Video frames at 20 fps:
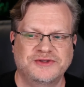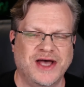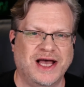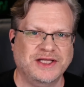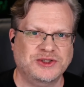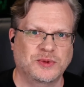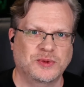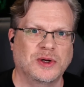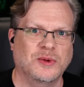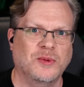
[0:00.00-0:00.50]

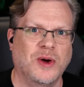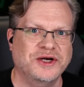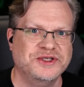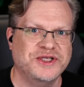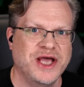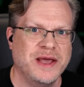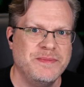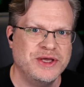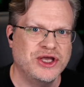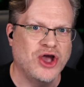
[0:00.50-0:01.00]
That will
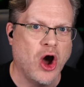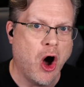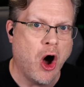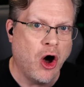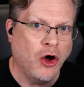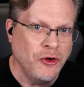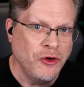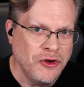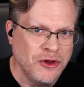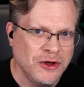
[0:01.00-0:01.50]
one day be
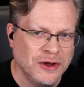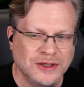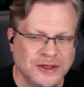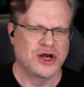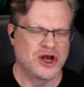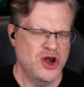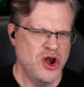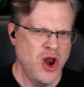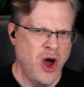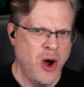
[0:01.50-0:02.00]
gone.
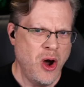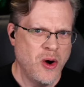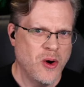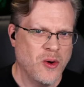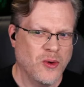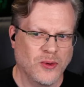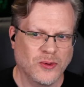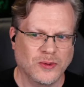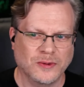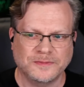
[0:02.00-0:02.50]

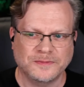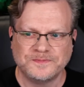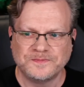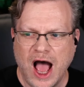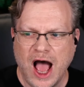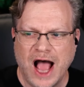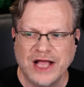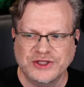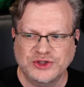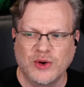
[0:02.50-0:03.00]
No.
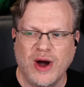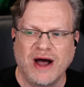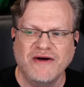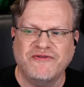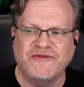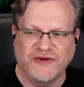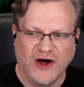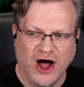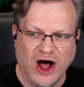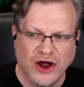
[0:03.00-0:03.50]
And to
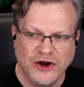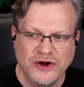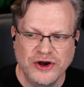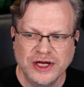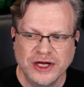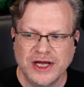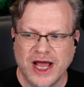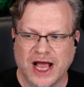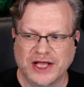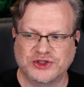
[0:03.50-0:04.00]
have
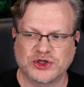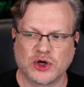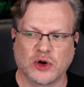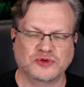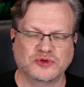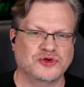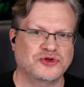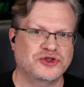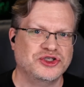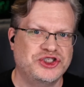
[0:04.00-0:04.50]
fun, and to
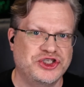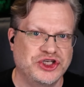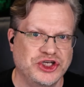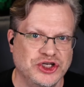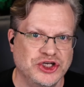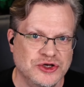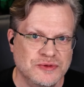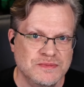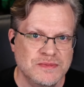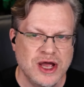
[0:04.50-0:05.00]
go to the
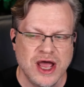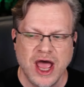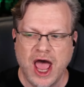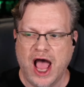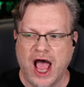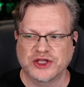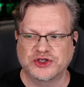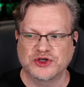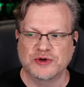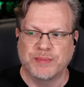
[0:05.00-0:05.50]
gym,
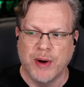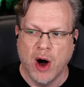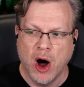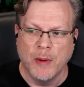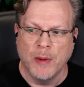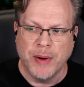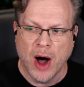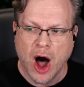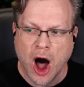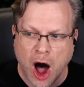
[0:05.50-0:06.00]
and to
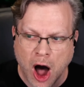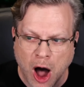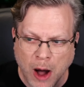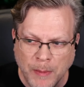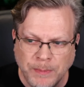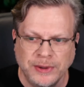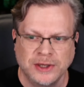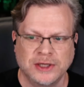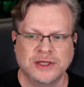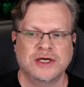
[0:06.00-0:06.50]
pump
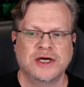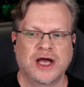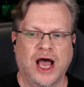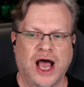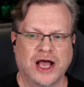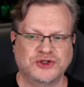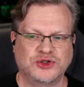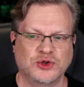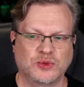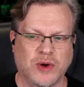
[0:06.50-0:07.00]
up,
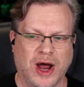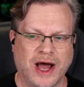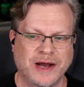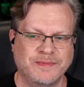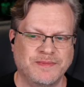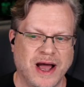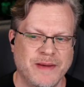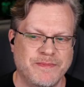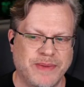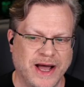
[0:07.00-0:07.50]
and to
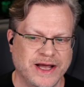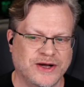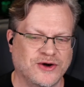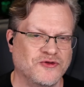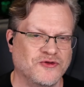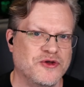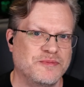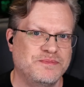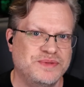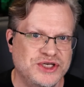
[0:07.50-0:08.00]
ride my
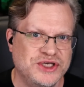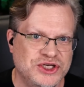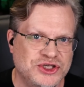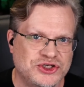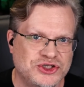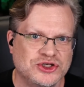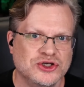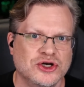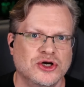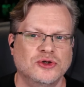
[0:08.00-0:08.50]
bike on the
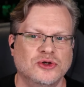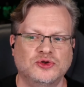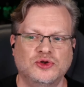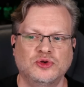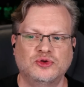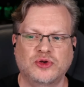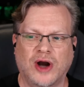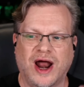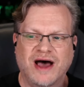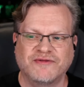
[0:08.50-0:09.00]
beach,
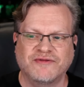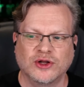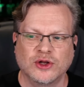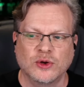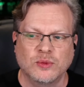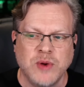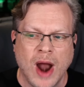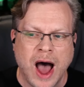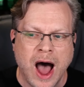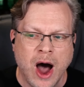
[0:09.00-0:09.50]
to
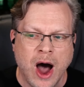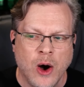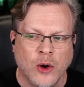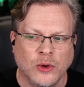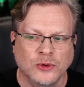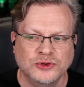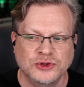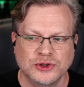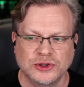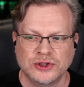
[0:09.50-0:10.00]
travel
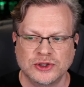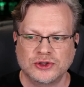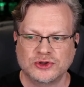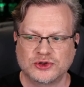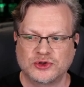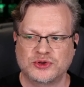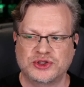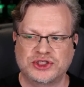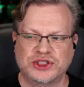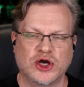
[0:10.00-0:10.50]
around,
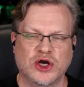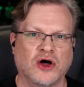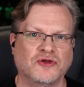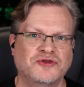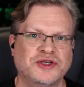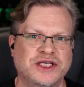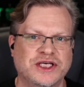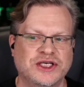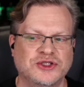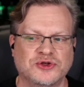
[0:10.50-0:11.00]
to see
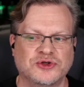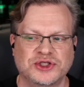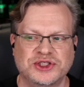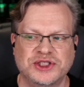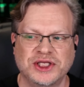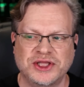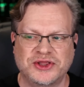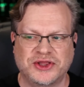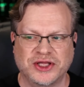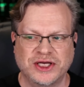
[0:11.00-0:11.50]
all the
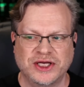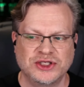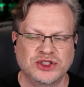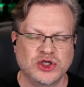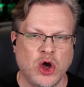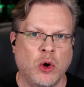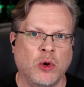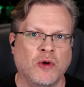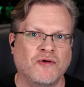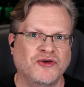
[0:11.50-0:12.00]
interesting
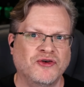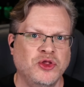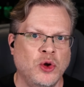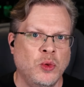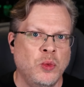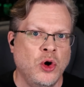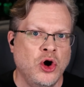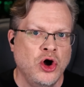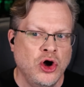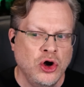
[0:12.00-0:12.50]
things all over
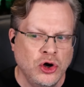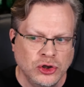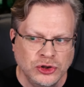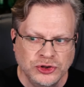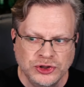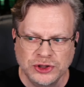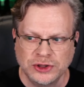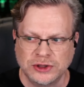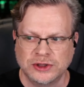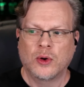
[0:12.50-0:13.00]
the
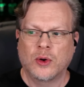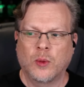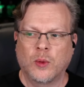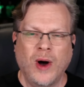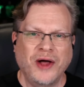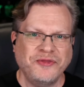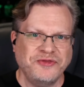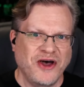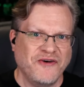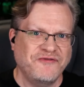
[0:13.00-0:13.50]
world.
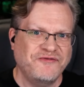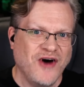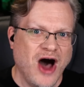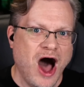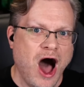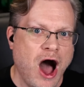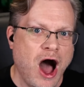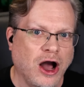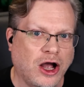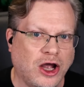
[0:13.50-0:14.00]
What the
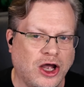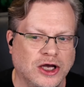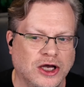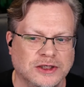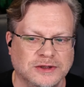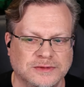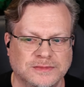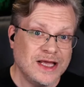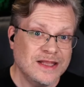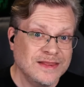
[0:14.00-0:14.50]

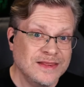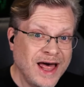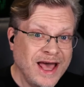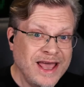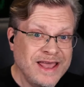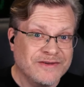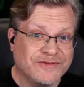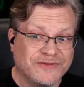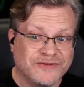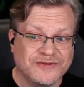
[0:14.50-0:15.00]
fuck?
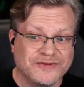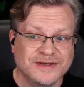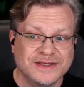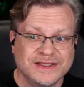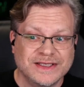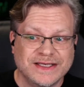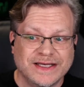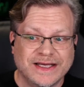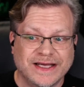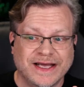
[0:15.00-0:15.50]
Life.
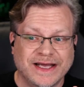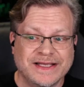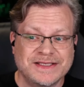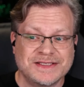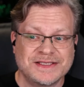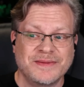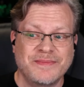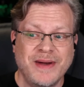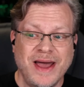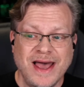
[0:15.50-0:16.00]

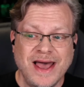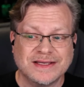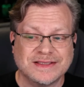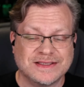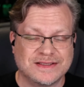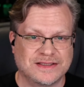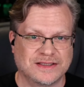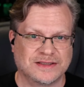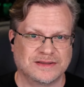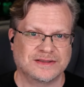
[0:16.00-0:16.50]
It's the
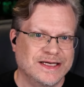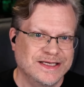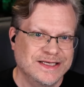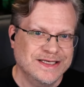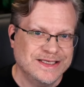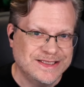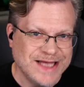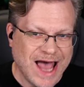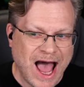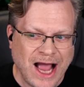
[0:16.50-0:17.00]
best.
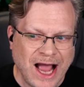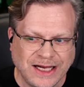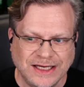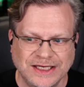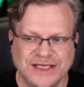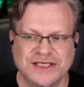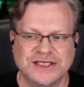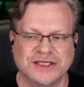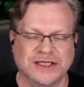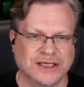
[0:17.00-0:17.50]

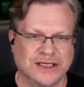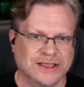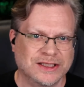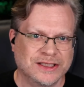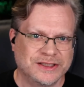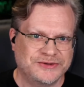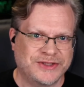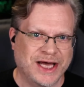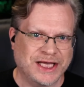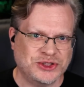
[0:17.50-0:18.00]
Exactly.
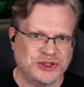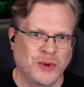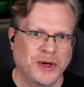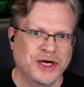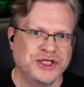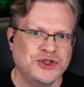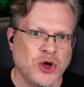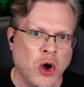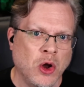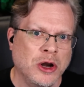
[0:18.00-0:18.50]
That's
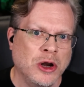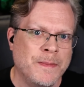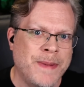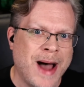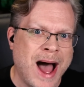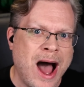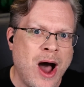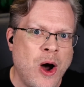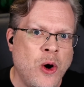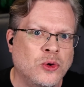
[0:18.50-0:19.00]
what it's all
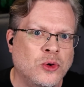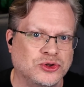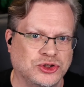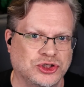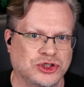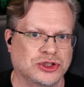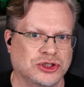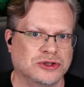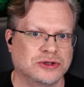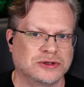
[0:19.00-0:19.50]

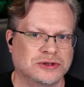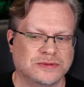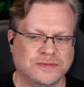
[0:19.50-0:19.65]
about.